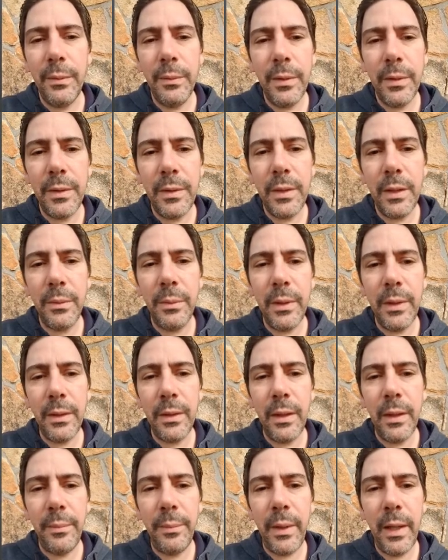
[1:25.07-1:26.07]
with
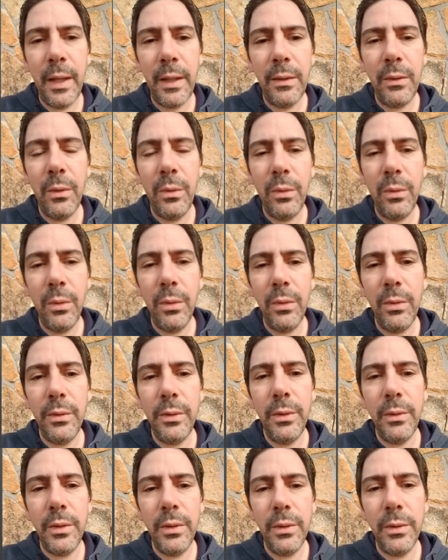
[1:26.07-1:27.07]
Cygwin.bat, or
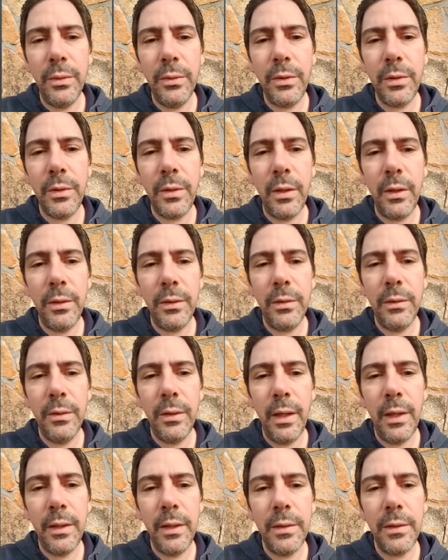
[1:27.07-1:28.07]
you can do start
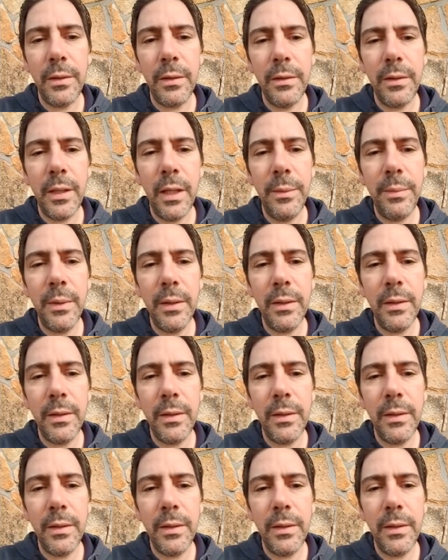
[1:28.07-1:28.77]
and then start typing